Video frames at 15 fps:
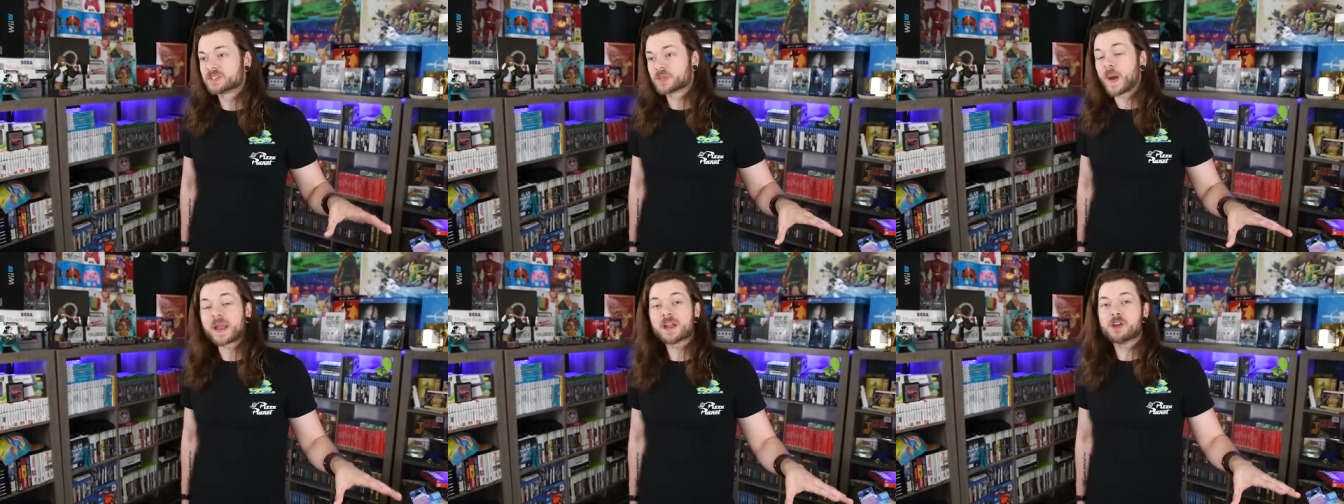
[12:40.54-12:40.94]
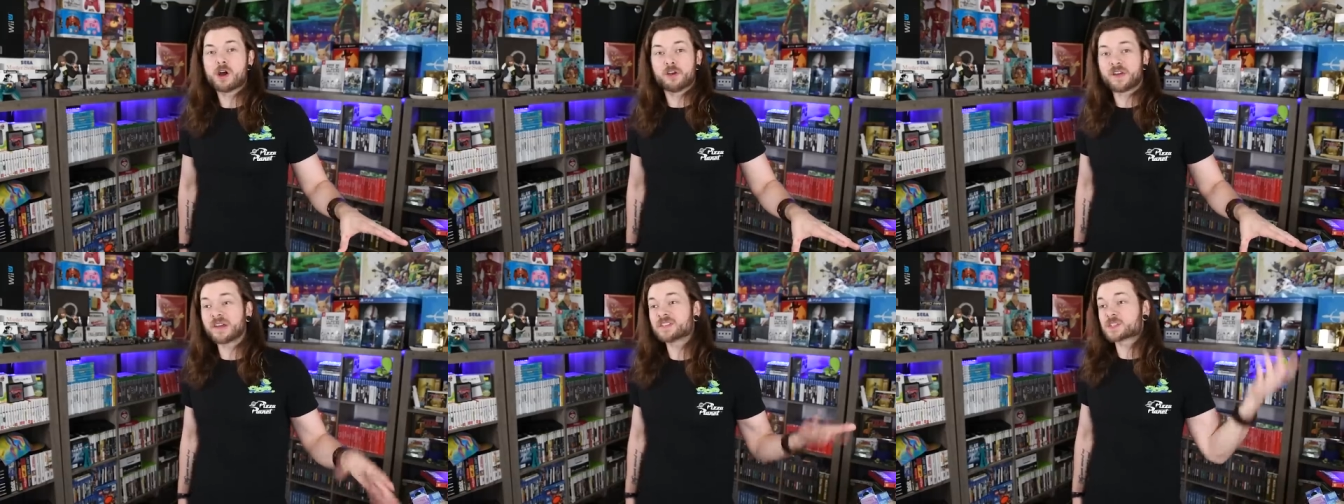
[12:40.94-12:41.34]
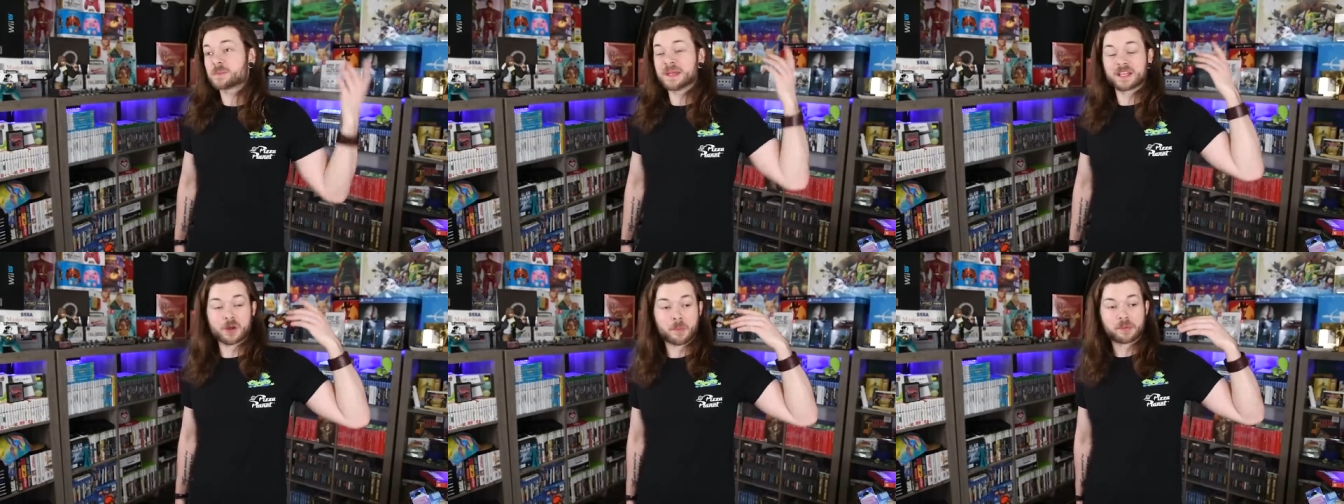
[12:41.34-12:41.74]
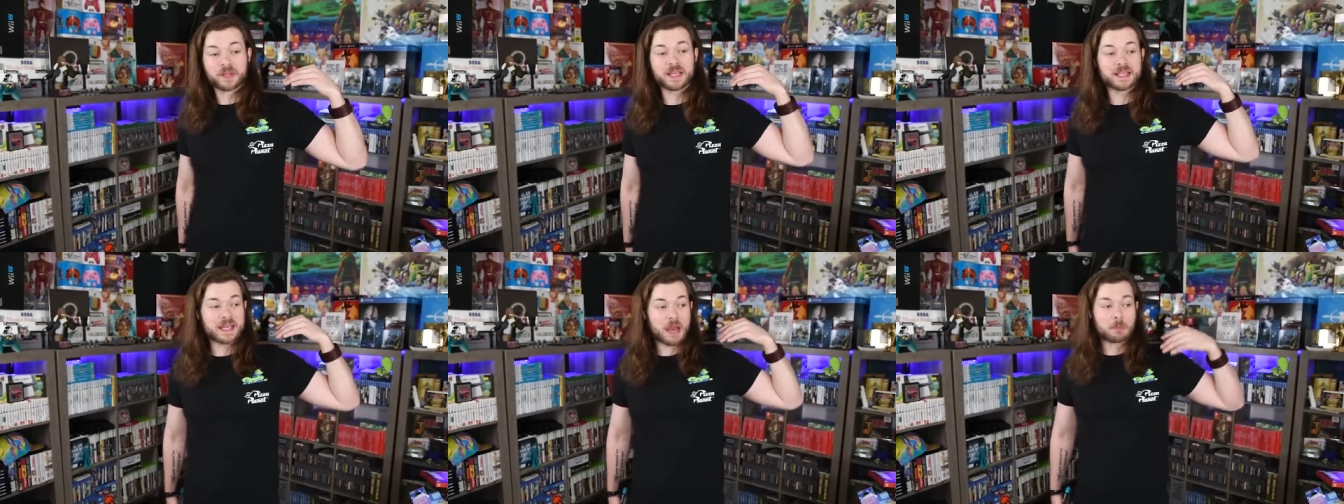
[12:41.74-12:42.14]
So I don't know if I've just been
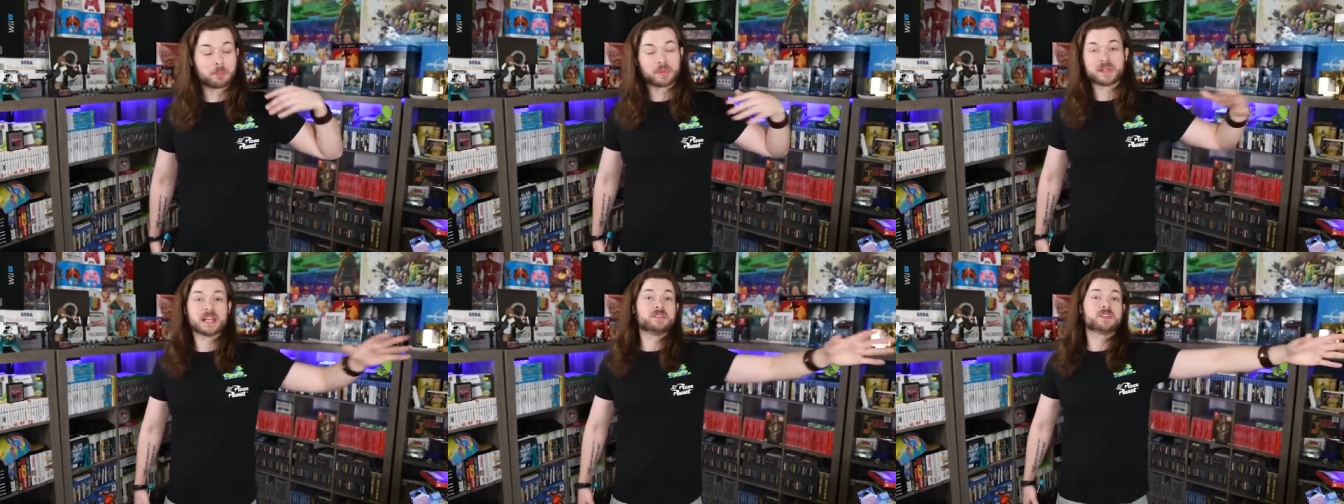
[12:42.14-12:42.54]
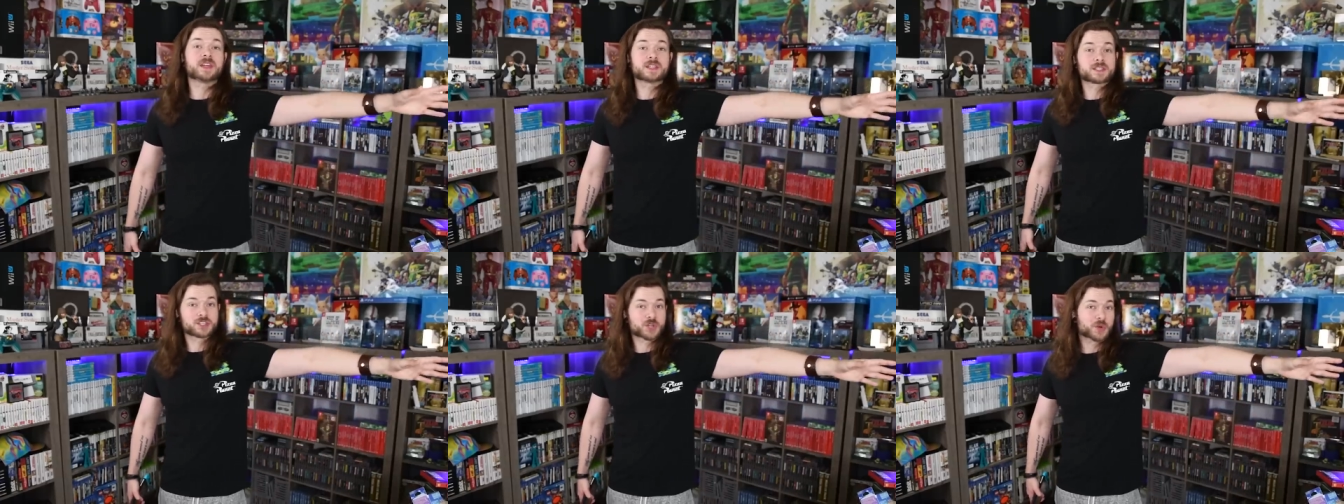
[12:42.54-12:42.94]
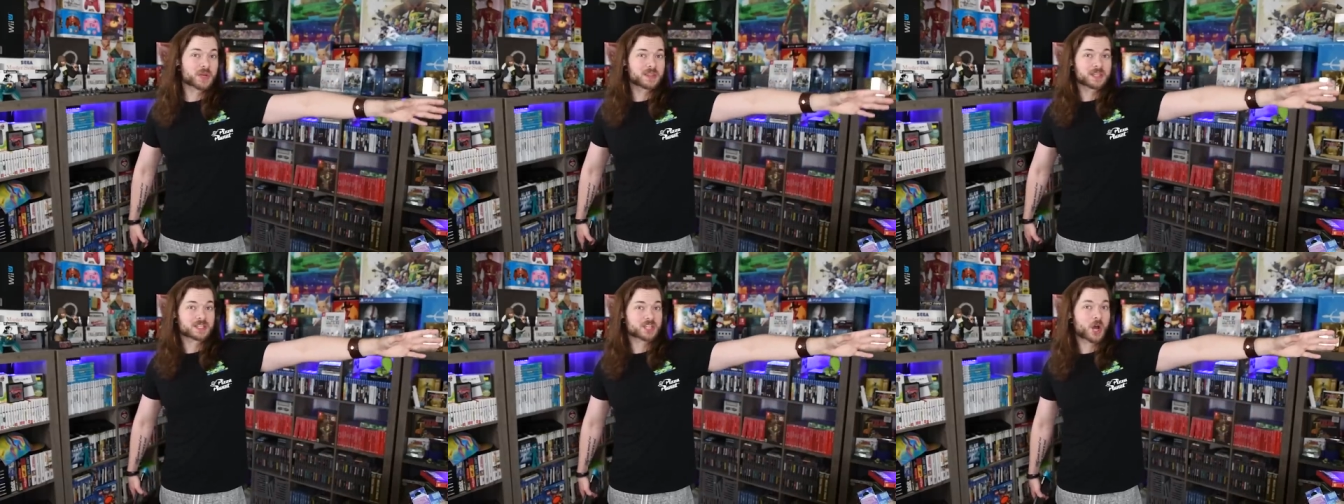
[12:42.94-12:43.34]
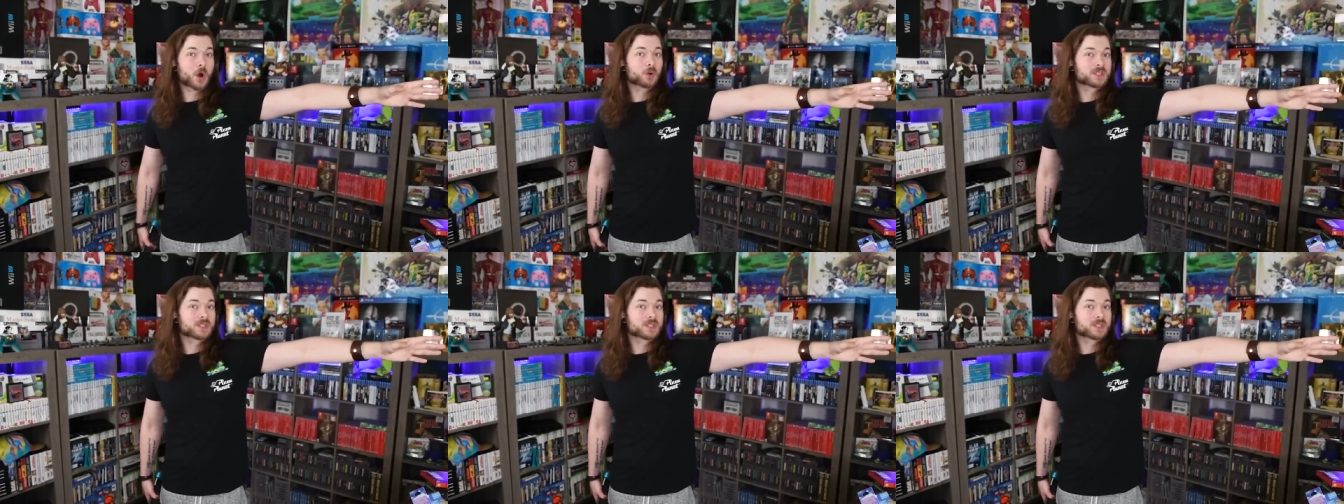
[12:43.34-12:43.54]
completely oblivious to it this whole